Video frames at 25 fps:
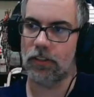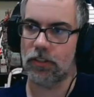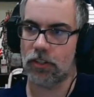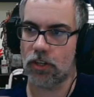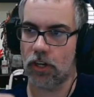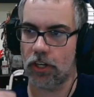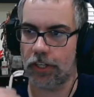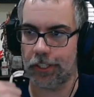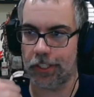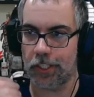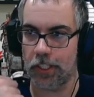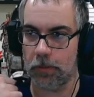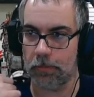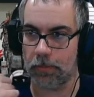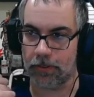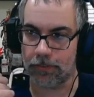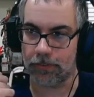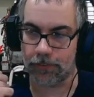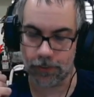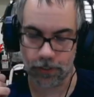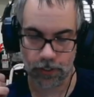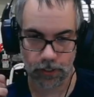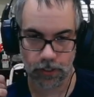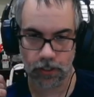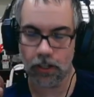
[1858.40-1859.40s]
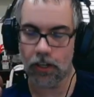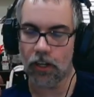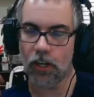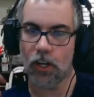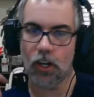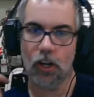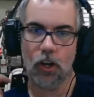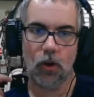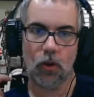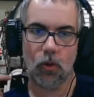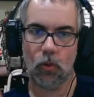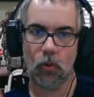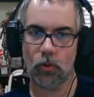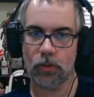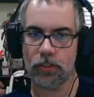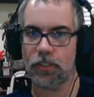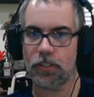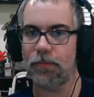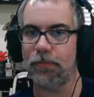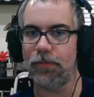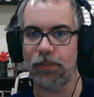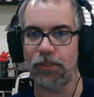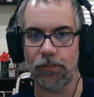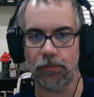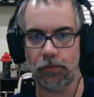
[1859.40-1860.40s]
target you prefer, or to
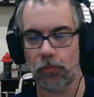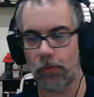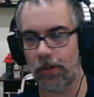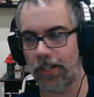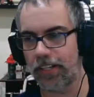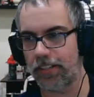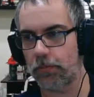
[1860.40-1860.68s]
move where